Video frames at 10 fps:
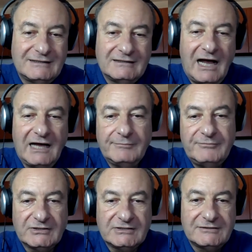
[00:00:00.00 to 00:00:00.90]
Chaim
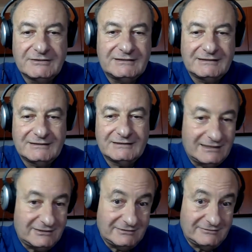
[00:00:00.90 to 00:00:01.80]
Potok and
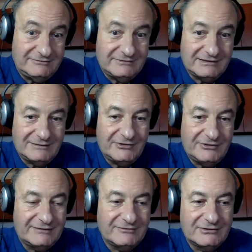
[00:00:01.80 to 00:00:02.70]
other
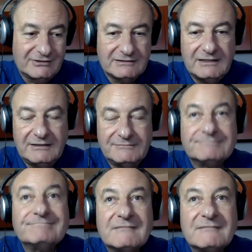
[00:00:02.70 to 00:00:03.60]
American authors,
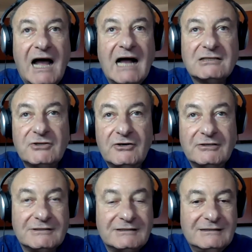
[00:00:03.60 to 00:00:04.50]

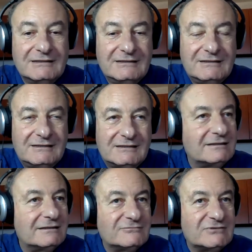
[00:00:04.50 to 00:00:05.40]
Agnon,
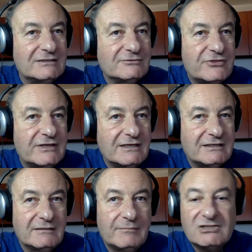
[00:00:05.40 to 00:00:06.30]
I'm trying to think,
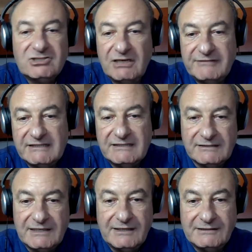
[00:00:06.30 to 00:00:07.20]
Bashevis,
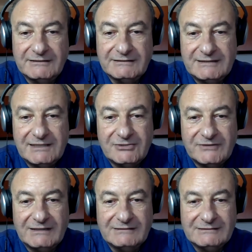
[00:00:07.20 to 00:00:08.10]
Zinker,
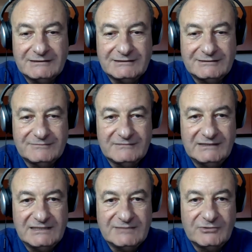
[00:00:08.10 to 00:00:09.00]
etc.
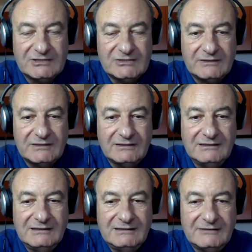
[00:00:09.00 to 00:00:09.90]
These books were
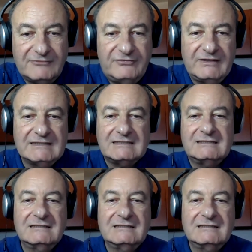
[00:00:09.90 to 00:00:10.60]
the first